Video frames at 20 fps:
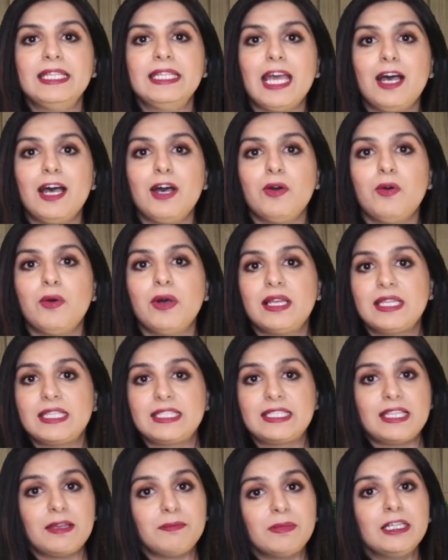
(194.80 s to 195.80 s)
Now,
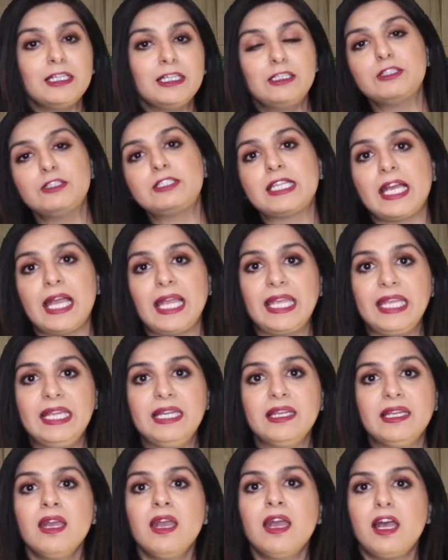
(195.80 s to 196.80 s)

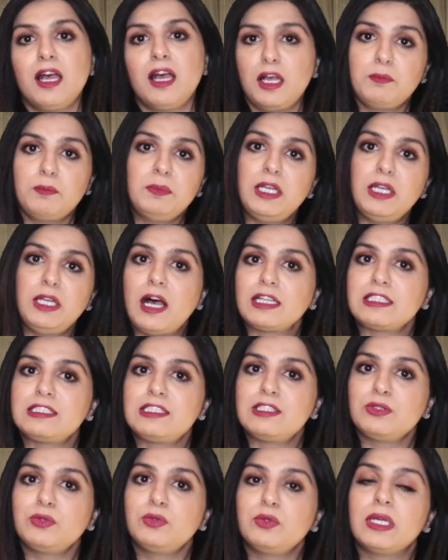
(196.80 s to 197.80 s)
semaglutide uh,
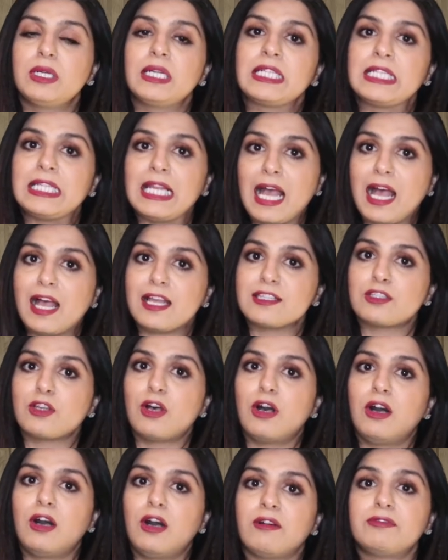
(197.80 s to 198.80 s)
belongs to a
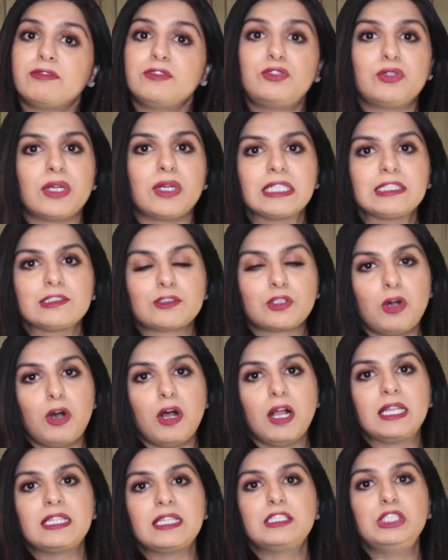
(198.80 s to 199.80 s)
class of drugs
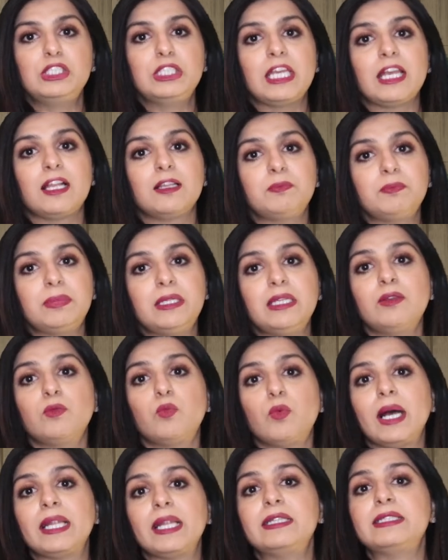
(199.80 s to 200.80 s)
called
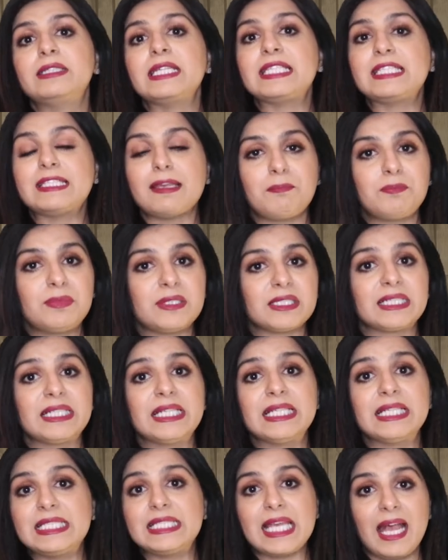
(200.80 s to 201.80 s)
GLP-1 receptor
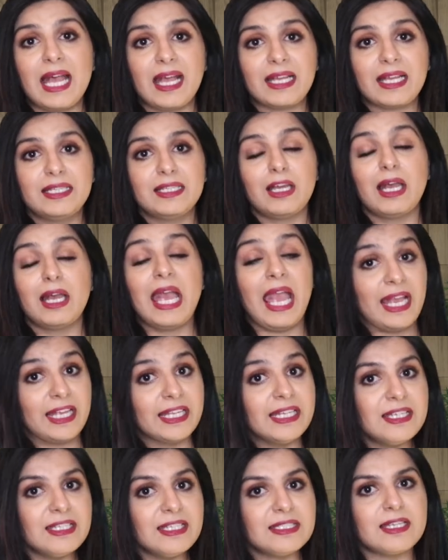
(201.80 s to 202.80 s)

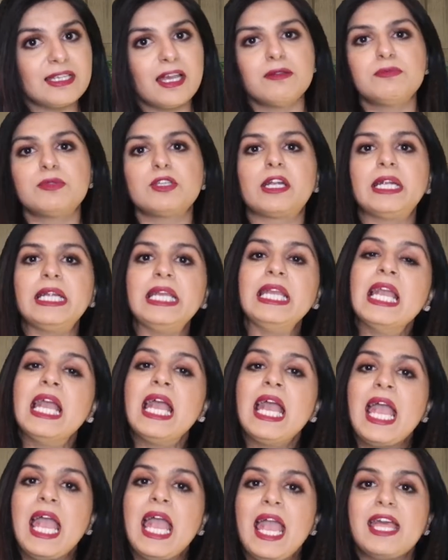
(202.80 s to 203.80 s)
agonists. I'm sorry,
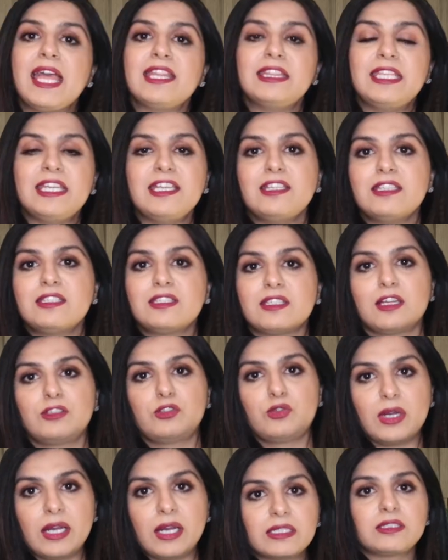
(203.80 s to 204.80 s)
and these
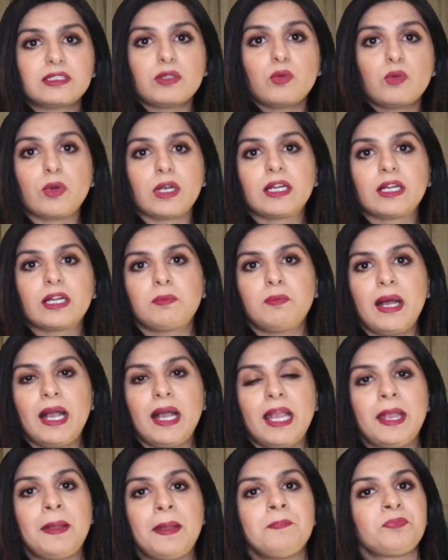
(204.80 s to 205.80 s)
drugs work
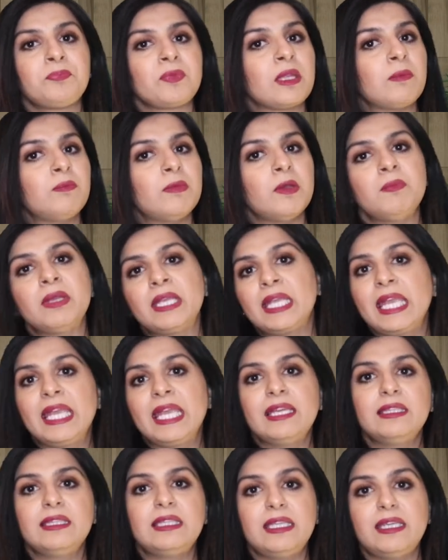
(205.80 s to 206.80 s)
by
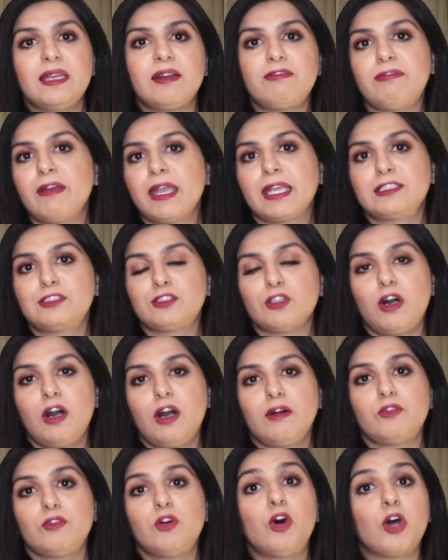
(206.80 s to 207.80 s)
mimicking the effects
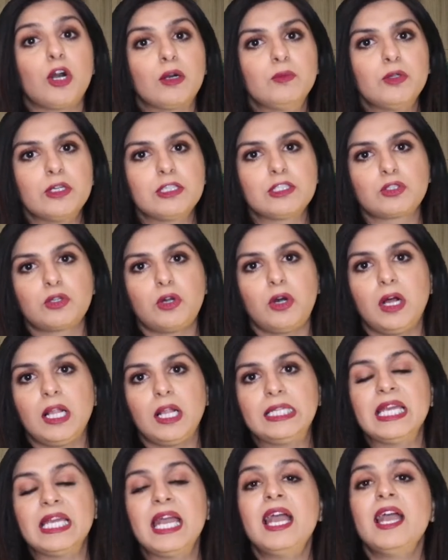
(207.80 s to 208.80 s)
of hormones
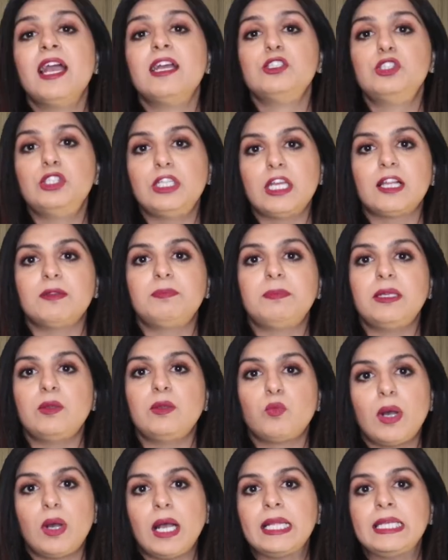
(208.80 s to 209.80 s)
called
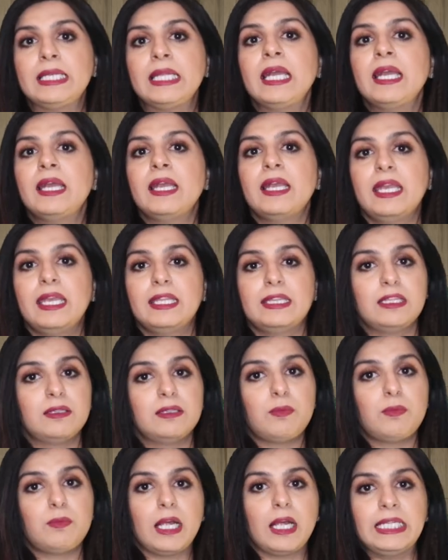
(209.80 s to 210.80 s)
GLP-1 in
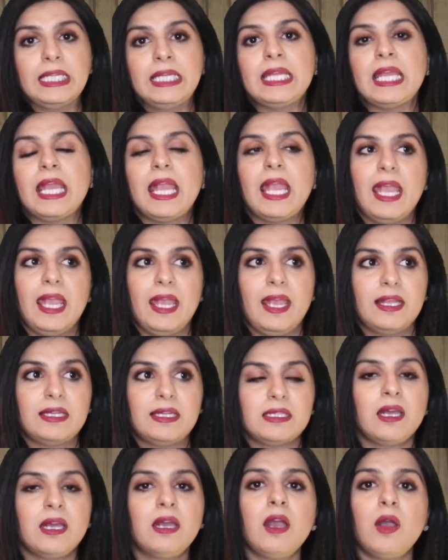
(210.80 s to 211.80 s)
the body.
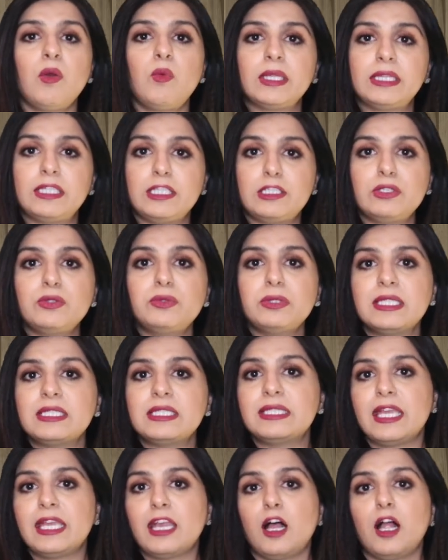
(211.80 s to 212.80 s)
And what they do
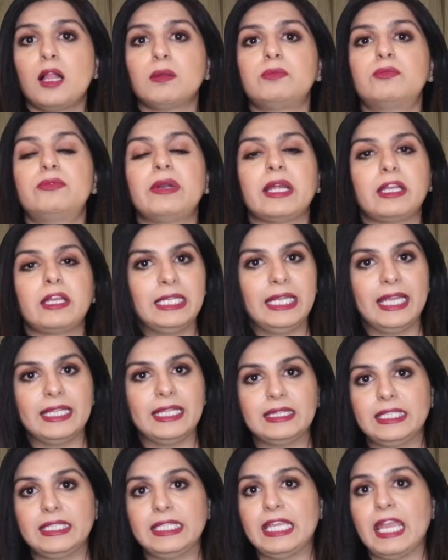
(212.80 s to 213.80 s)
is they help
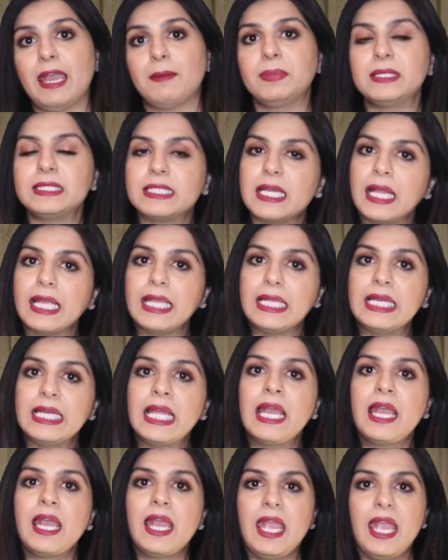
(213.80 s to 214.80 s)
regulate the
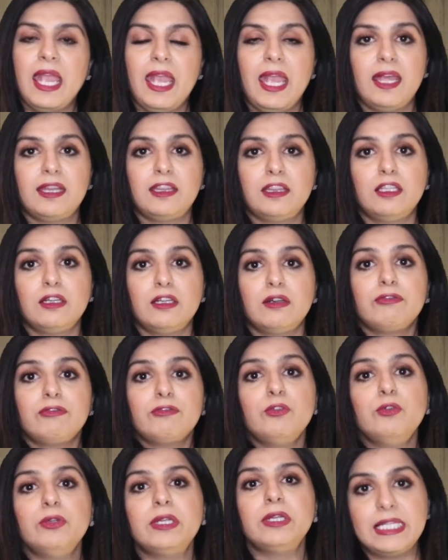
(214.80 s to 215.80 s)
appetite and the
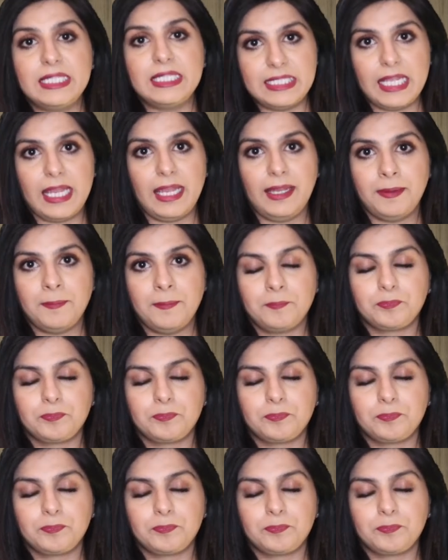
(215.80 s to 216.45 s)
food intake.